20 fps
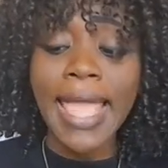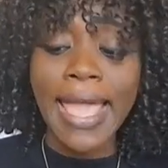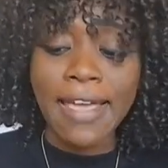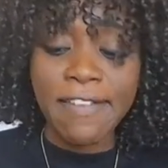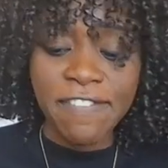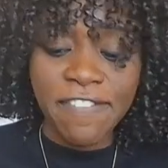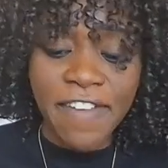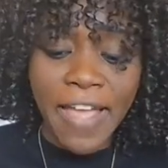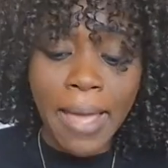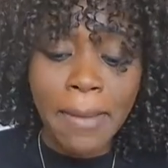
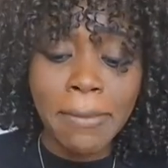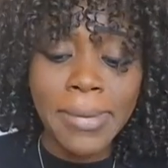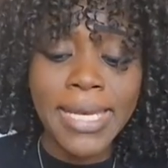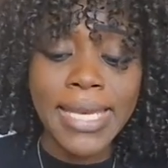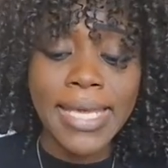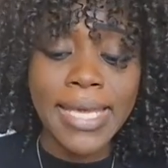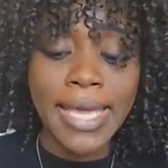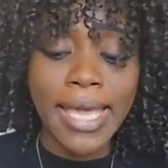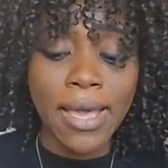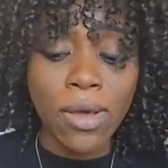A
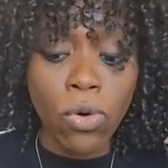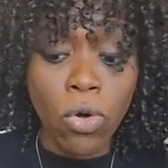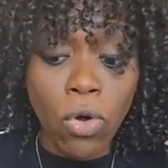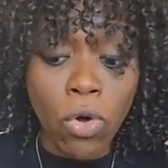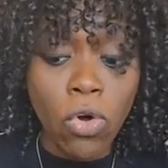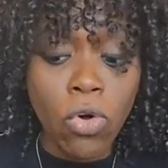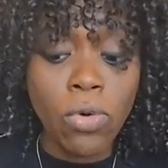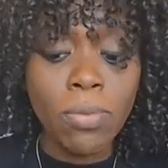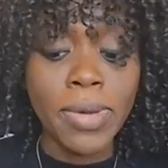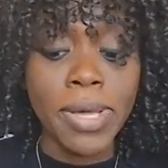family, a
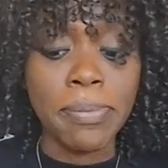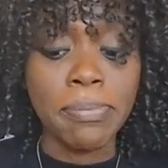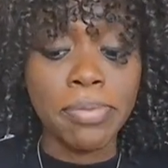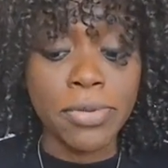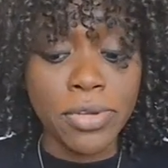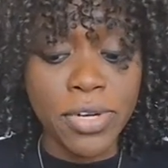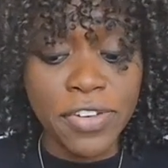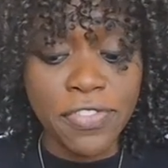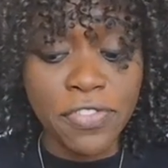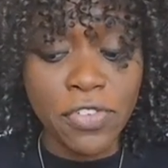home, a
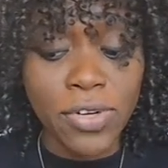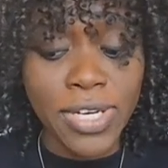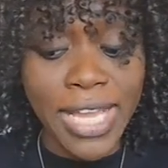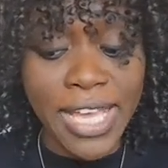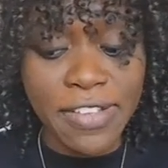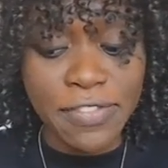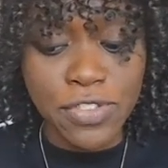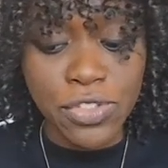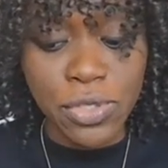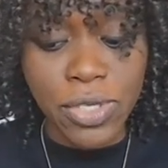beautiful
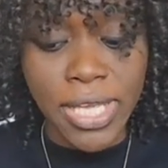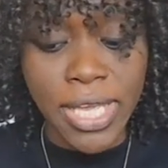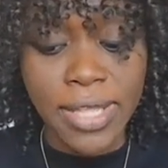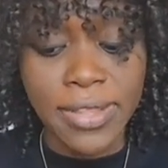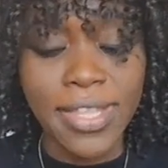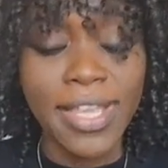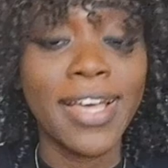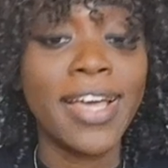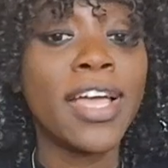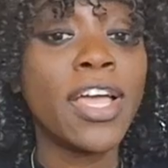life
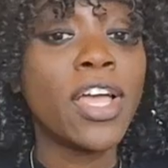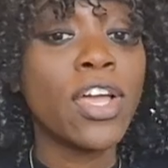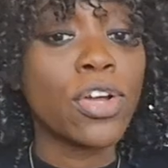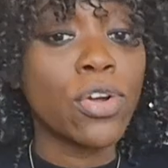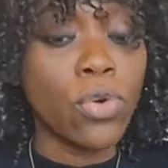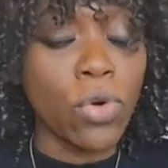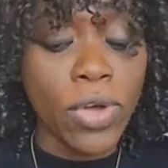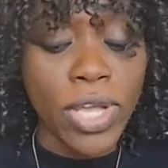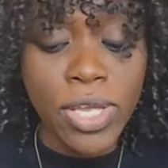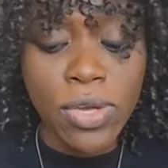together,
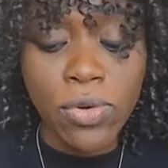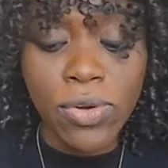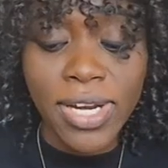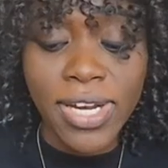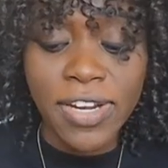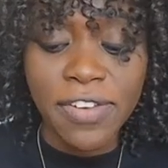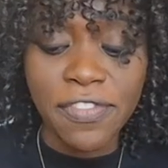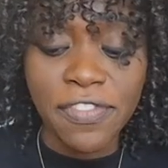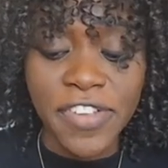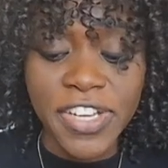going on
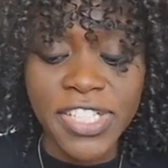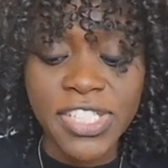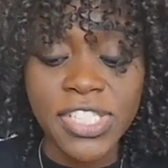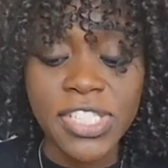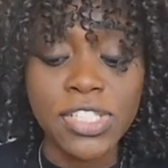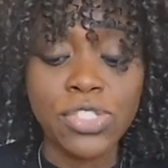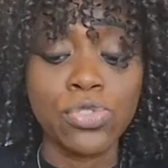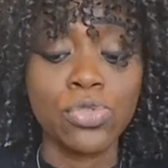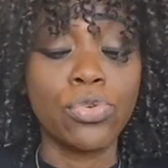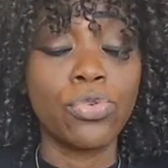
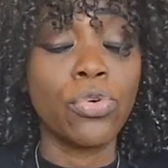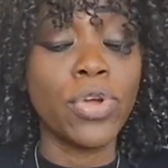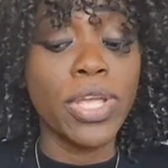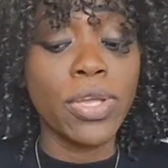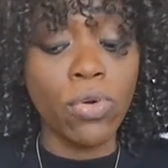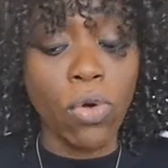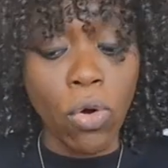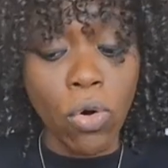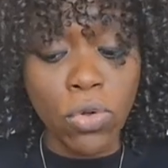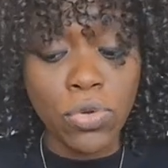adventures,
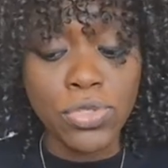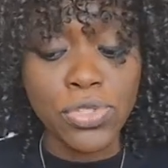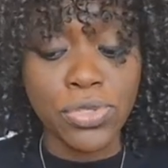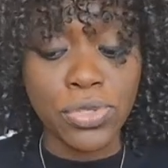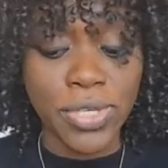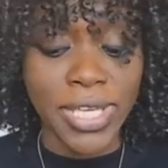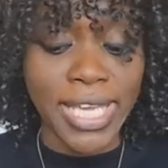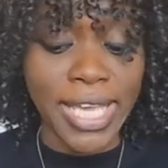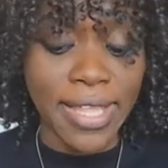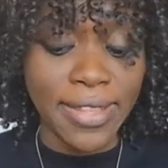growing old
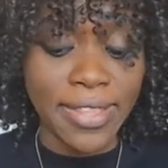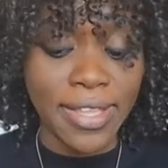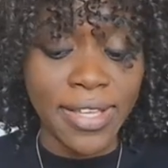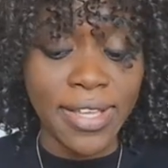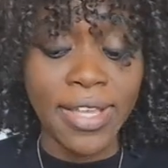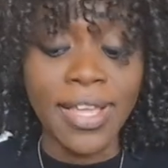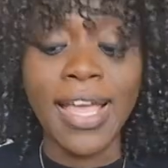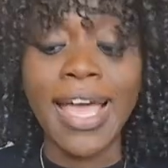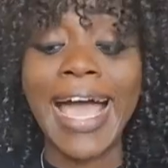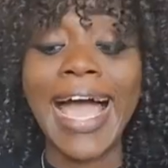together.